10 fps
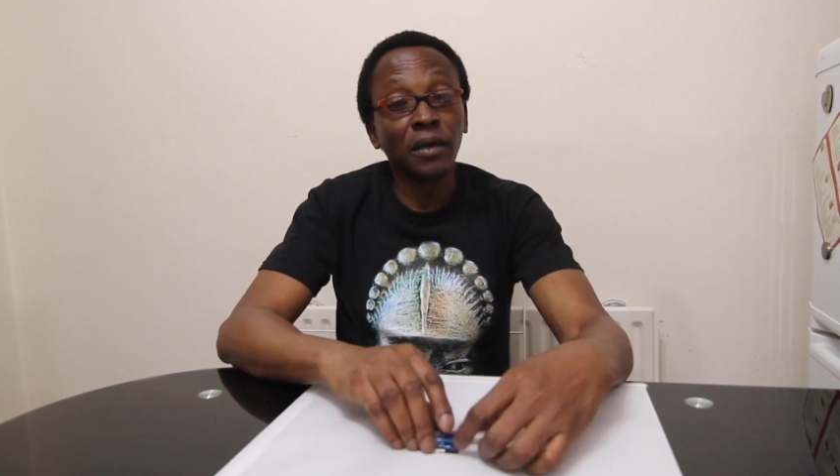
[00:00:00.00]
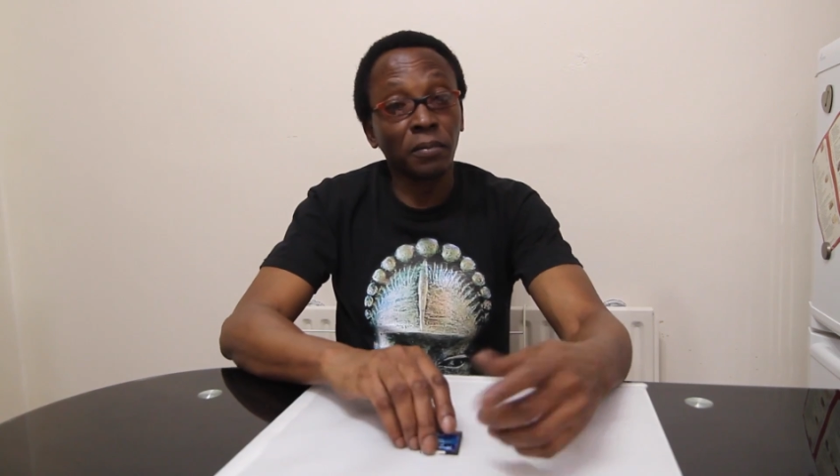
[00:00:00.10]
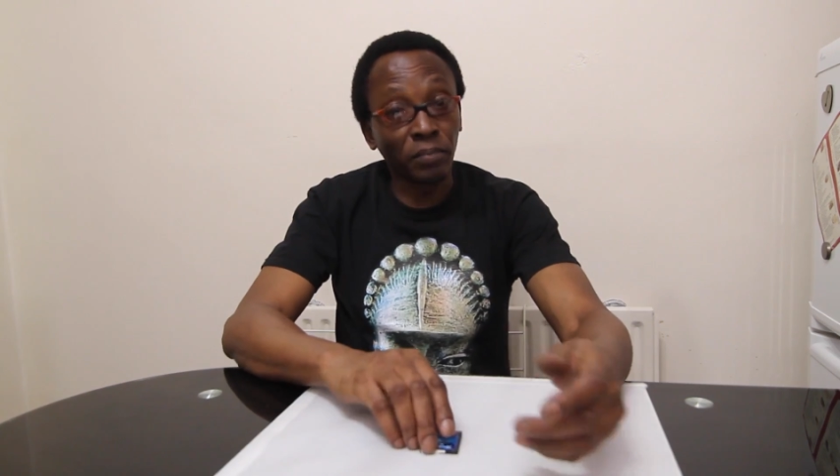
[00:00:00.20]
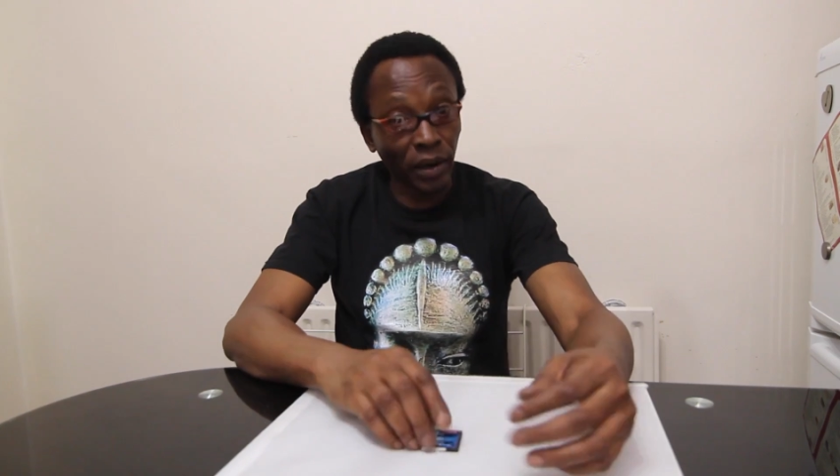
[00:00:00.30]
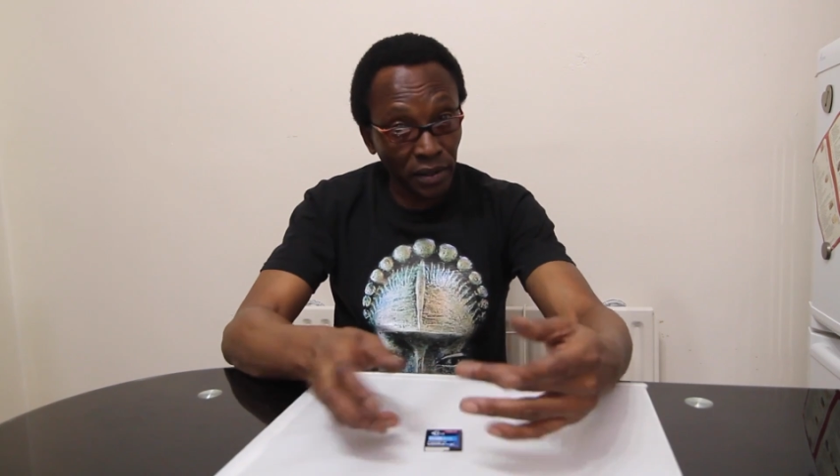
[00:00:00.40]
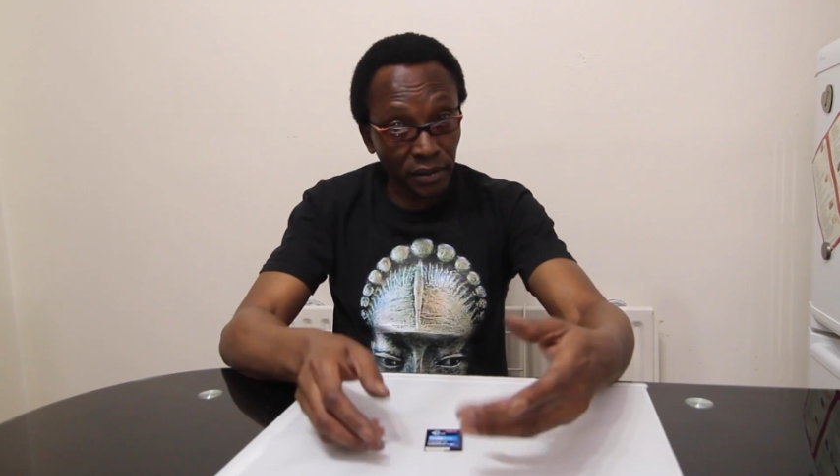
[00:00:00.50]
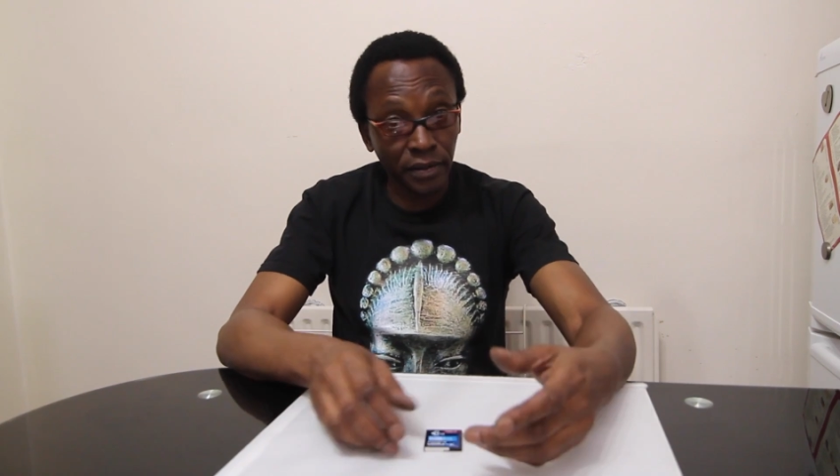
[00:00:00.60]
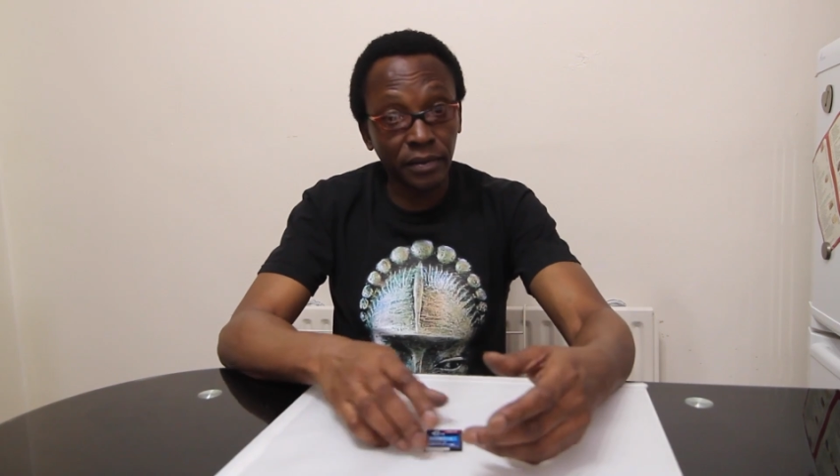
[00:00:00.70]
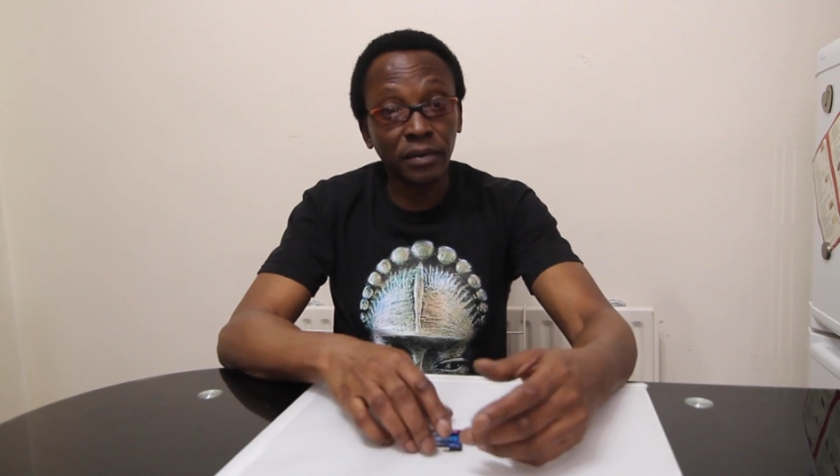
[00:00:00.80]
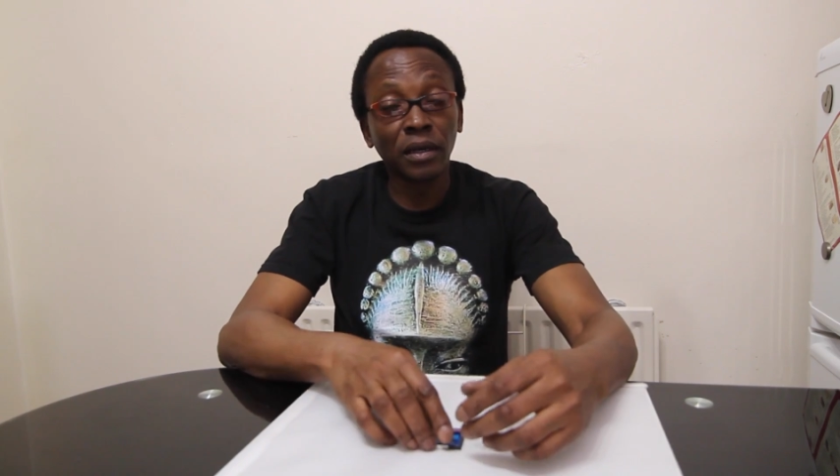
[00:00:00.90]
But
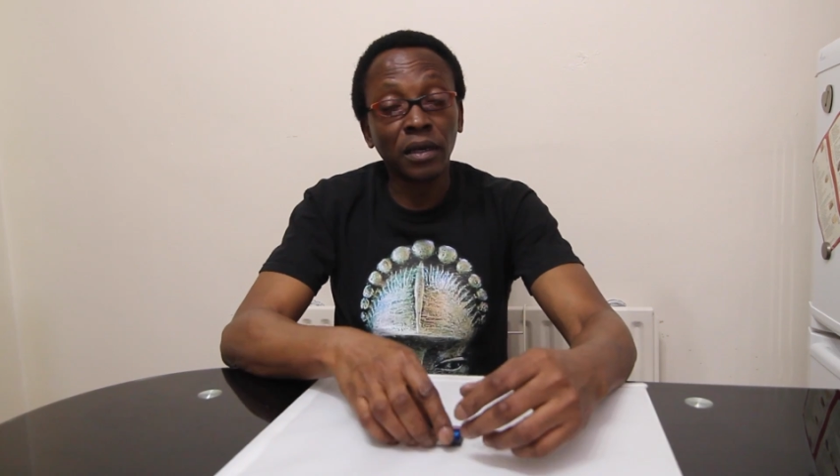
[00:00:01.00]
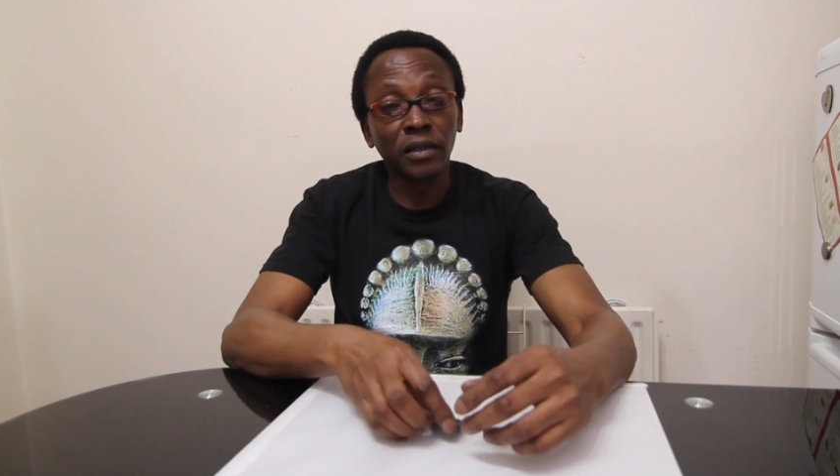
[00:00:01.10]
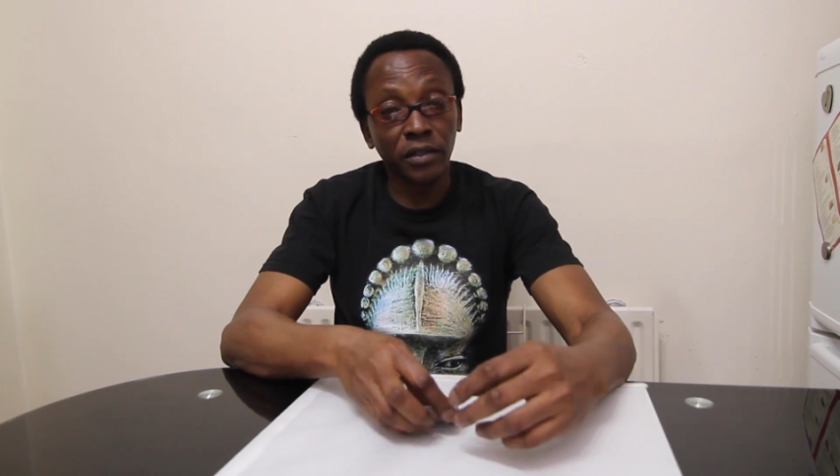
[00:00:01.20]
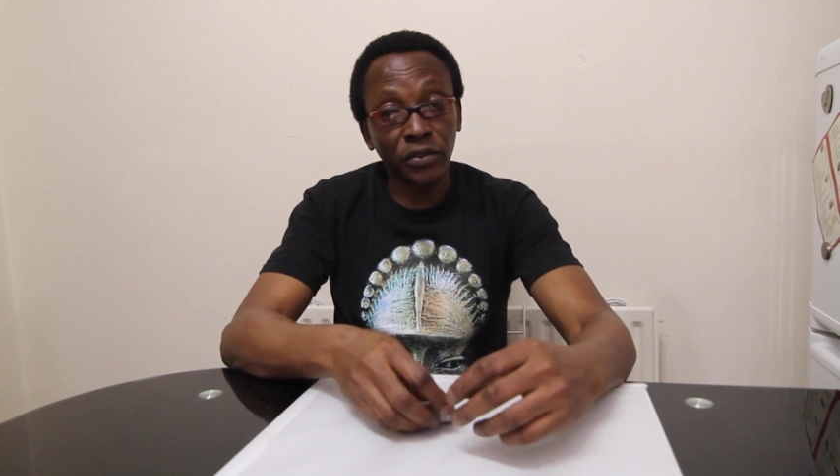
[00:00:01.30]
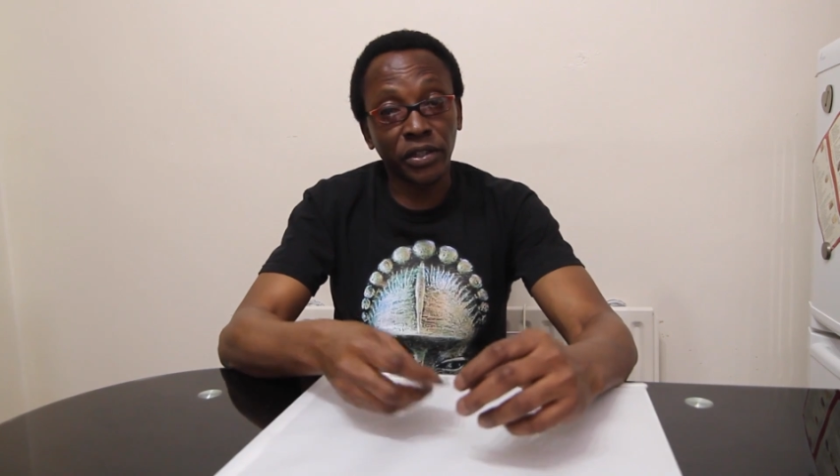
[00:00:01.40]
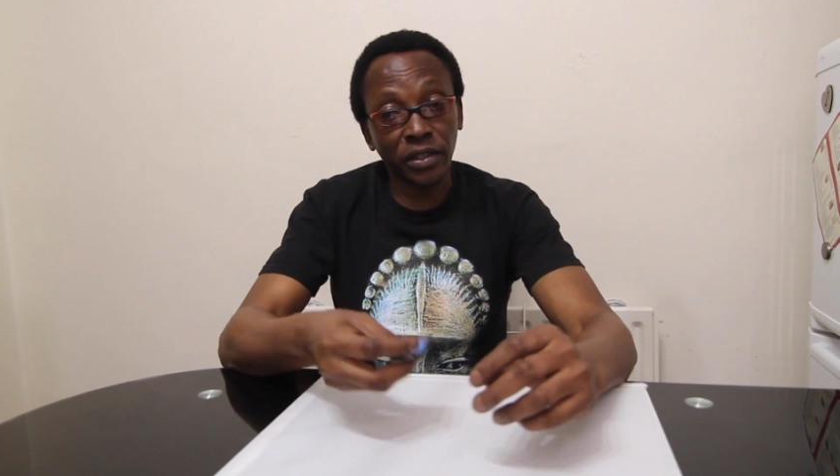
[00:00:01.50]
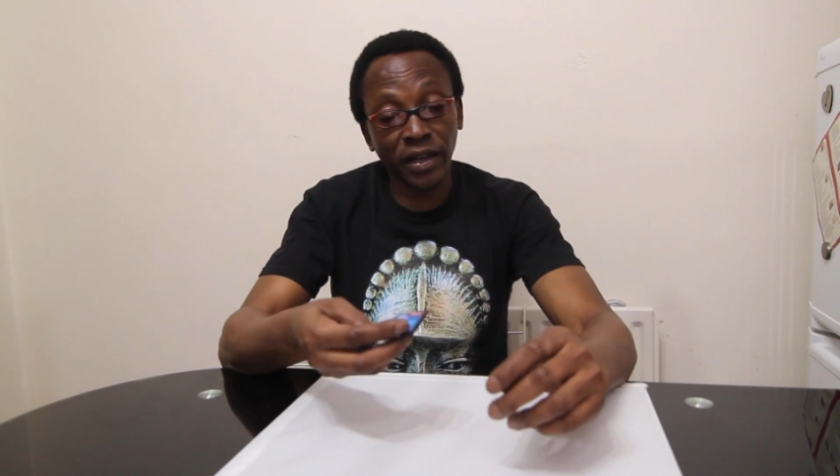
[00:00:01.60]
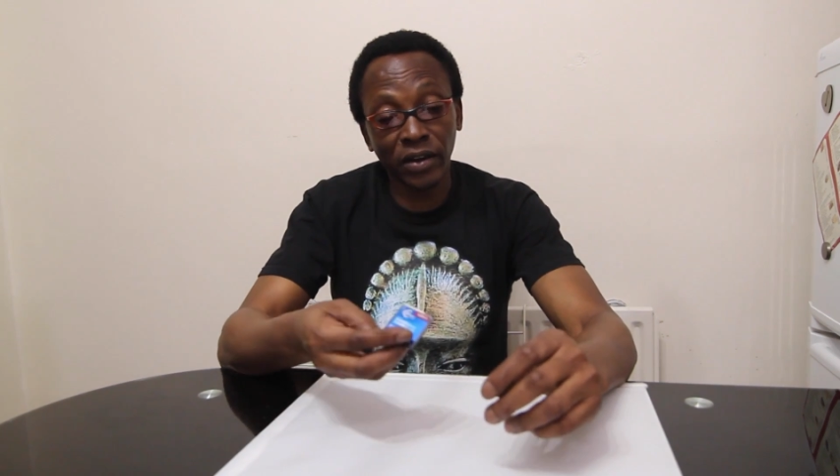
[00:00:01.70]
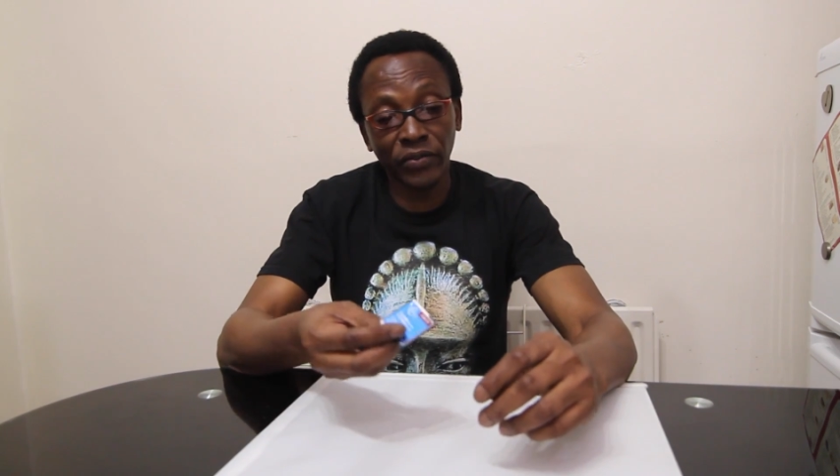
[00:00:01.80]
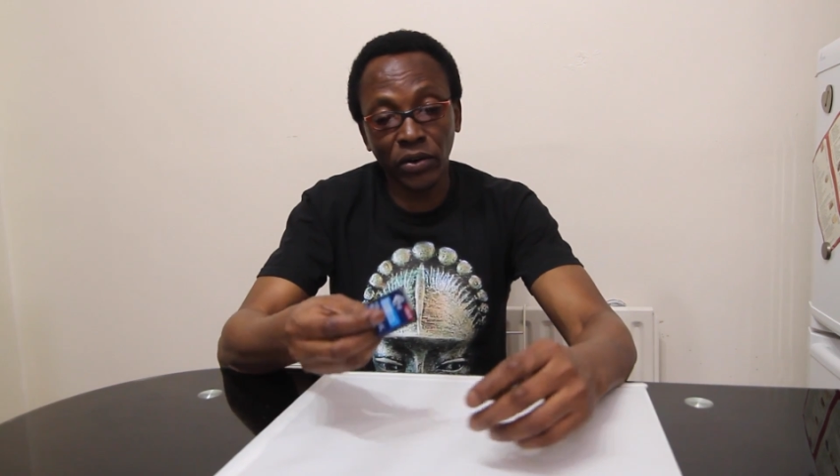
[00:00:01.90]
you still
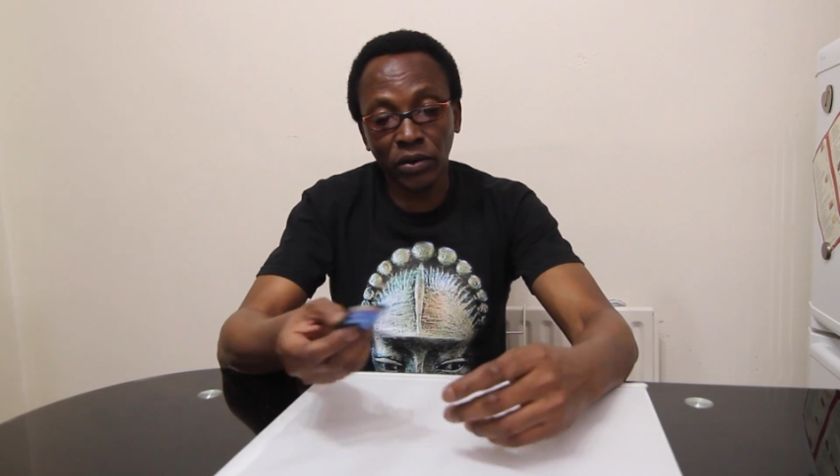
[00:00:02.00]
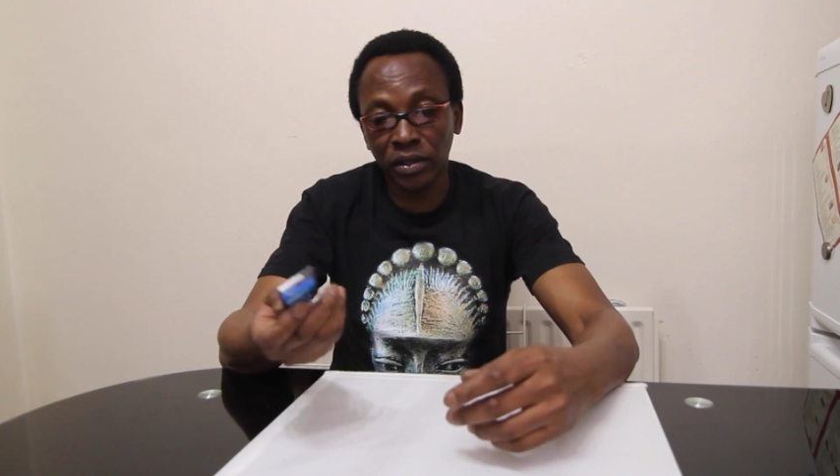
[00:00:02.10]
can record